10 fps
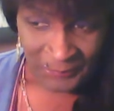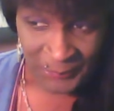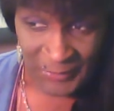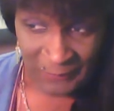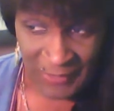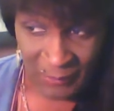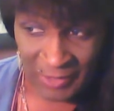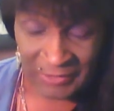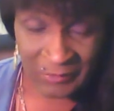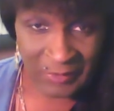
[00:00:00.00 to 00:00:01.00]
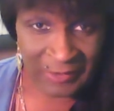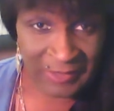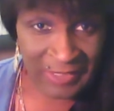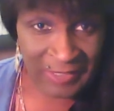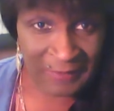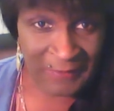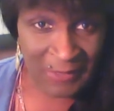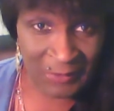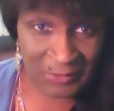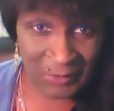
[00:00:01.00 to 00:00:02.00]
if I wasn't working out, if I
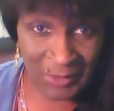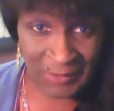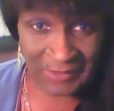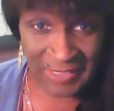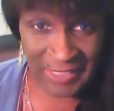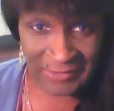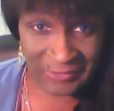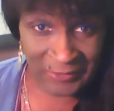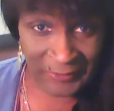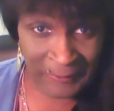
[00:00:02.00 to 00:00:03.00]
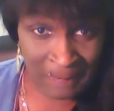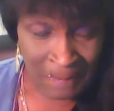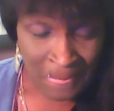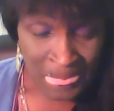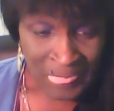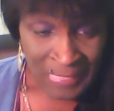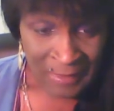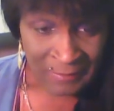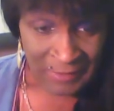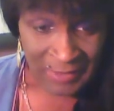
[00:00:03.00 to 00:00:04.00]
was who I was last year,
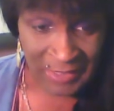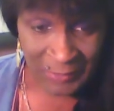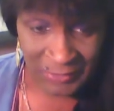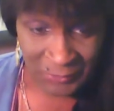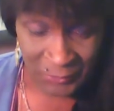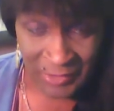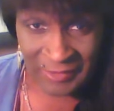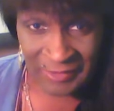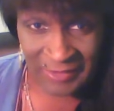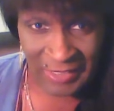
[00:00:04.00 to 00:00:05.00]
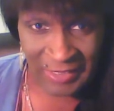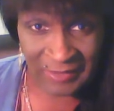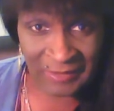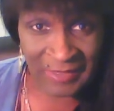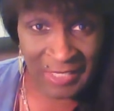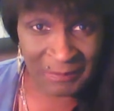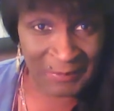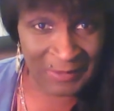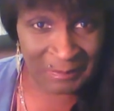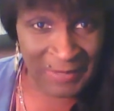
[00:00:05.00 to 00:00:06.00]
and I was drinking a lot, I'd
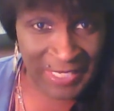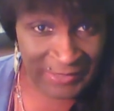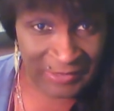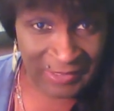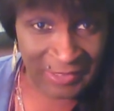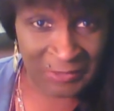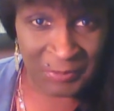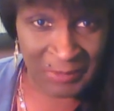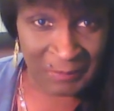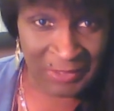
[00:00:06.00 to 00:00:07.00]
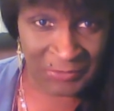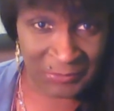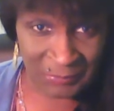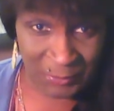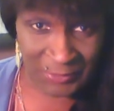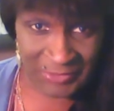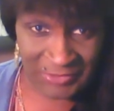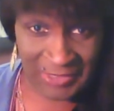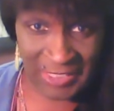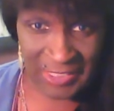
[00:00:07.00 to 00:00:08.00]
be a basket case pretty much during
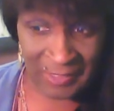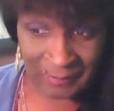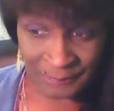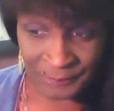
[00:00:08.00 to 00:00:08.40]
this time.